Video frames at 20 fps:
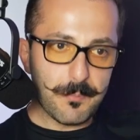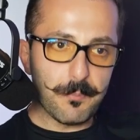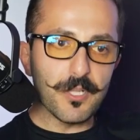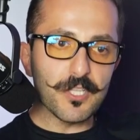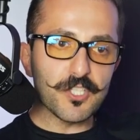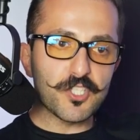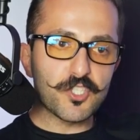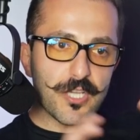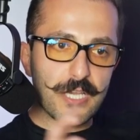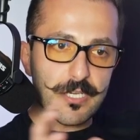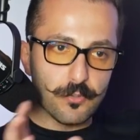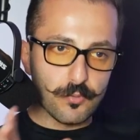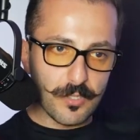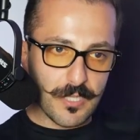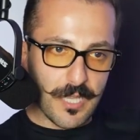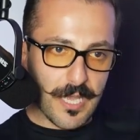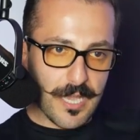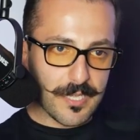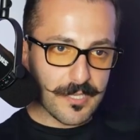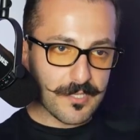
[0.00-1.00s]
People
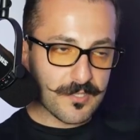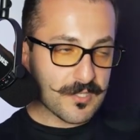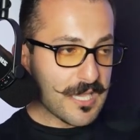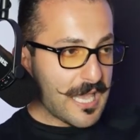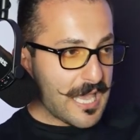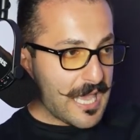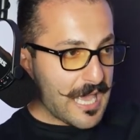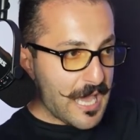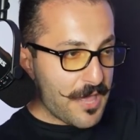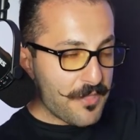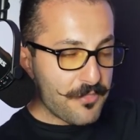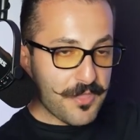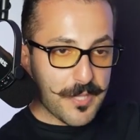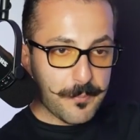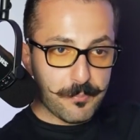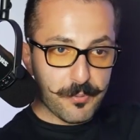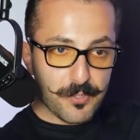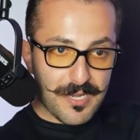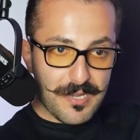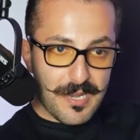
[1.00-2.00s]
generalize and
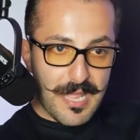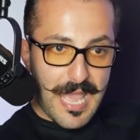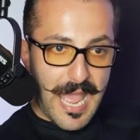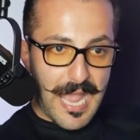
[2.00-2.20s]
they put an